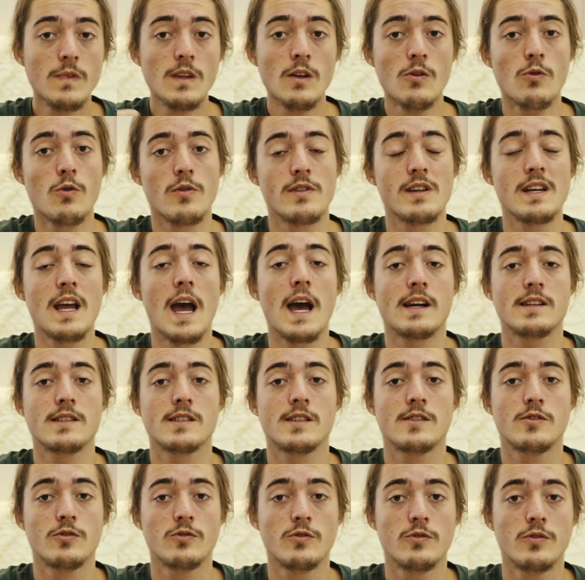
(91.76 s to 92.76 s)
or the
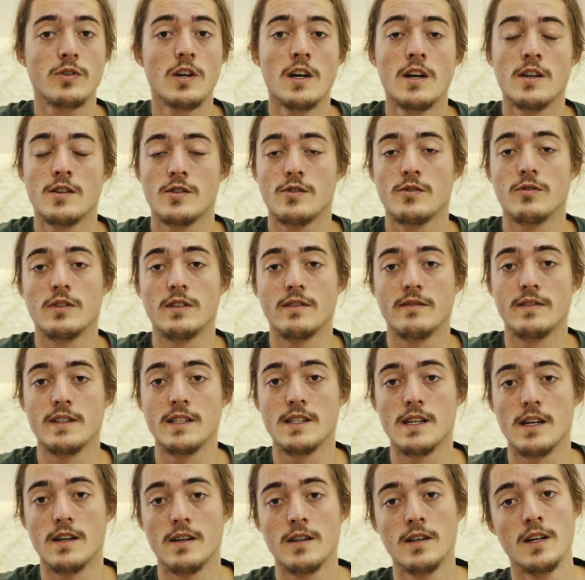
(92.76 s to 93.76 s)
X2 student
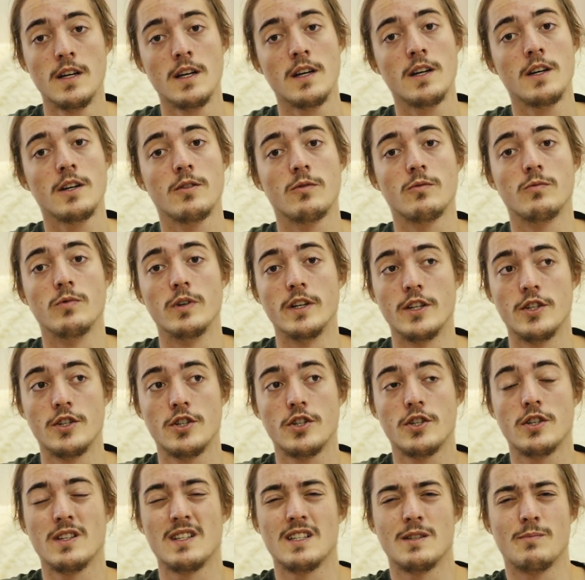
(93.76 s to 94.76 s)
visa,
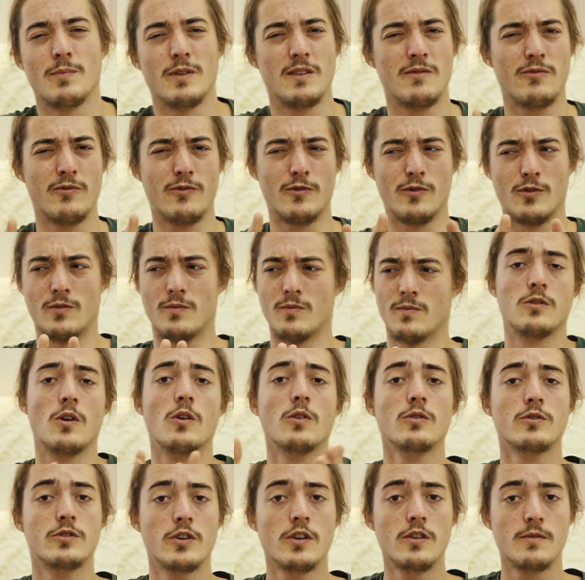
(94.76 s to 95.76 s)
which is meant for
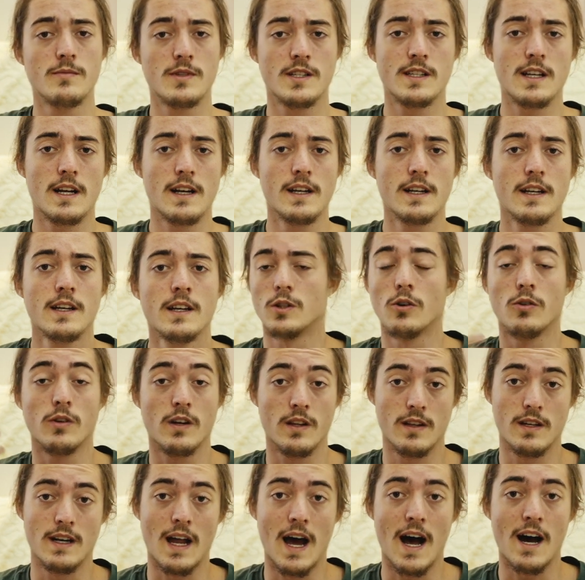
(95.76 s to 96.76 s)
long-term study, longer
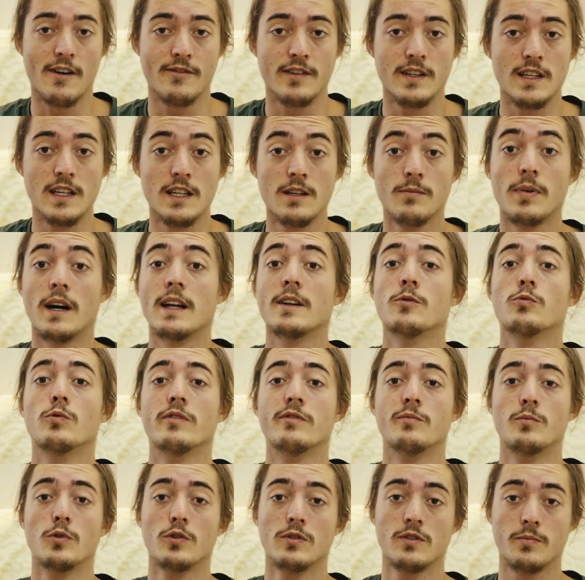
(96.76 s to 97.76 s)
than half a year, but
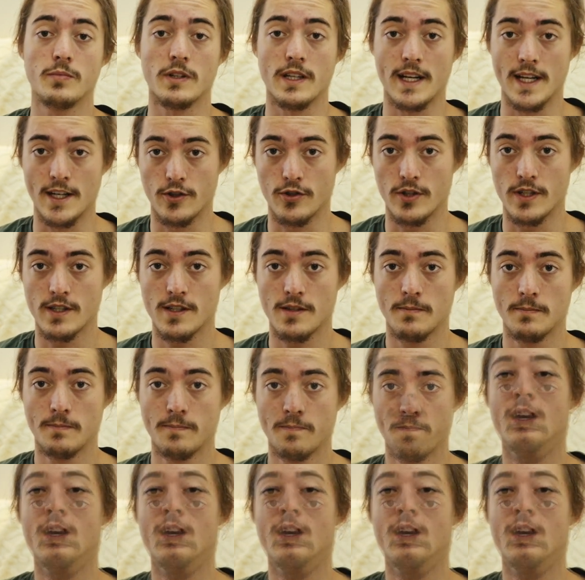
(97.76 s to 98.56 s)
with multiple entries.